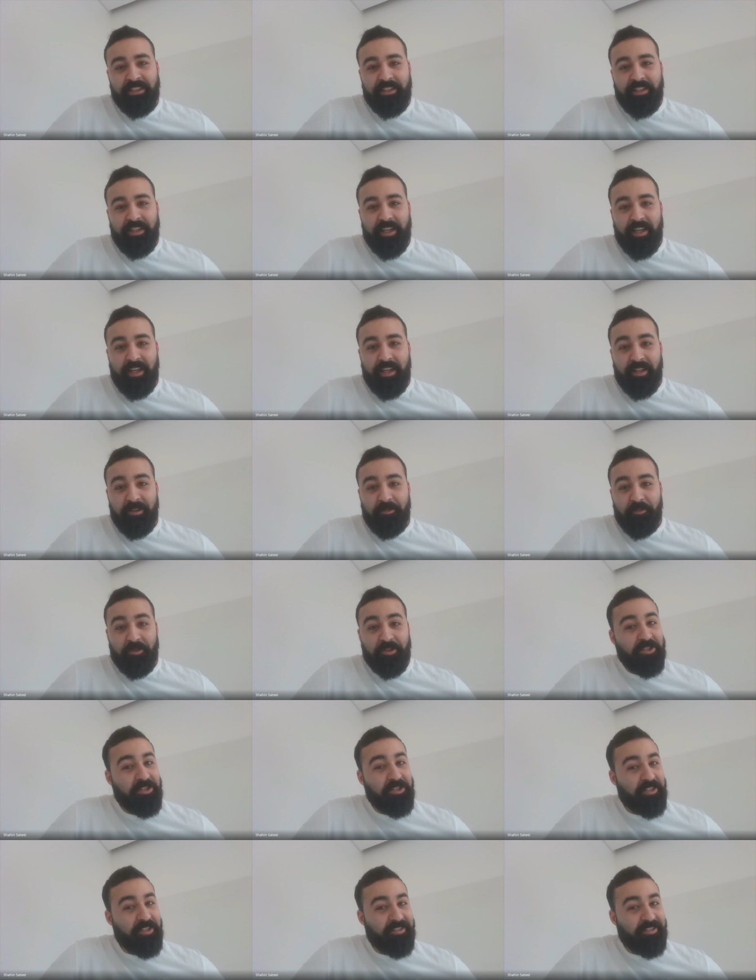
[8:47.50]
uh,
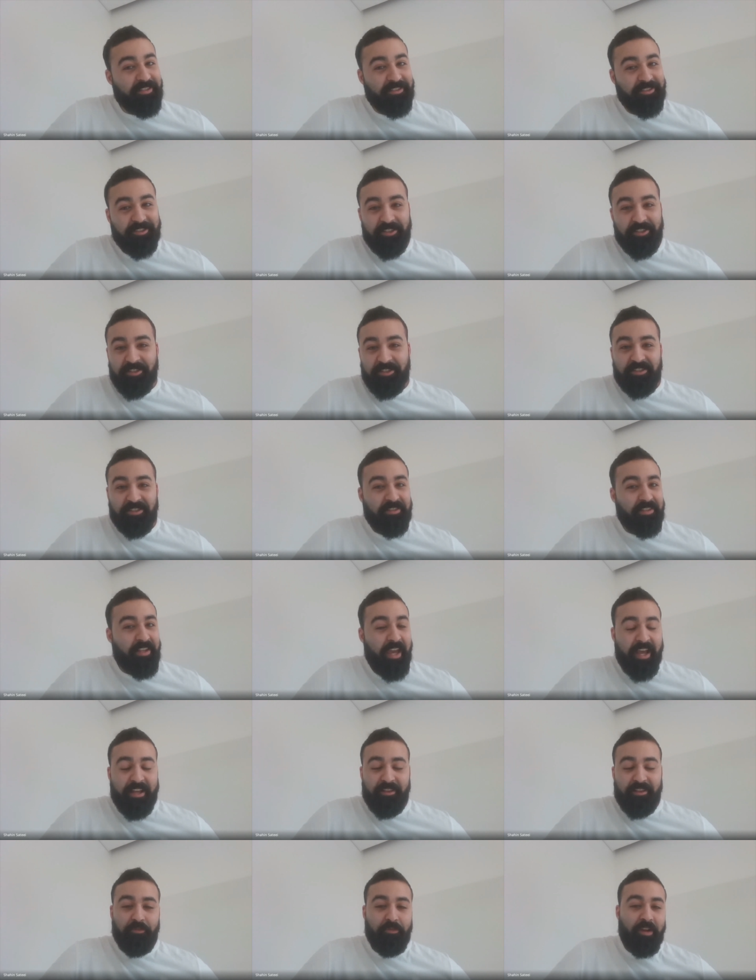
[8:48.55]
which she just
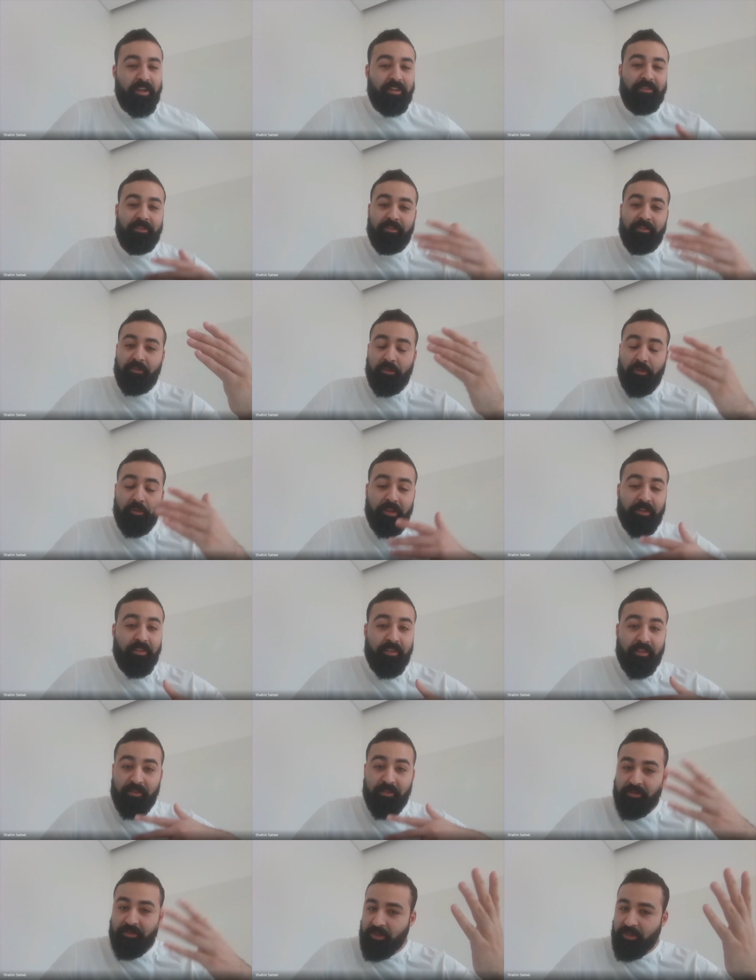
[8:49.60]
had read through it,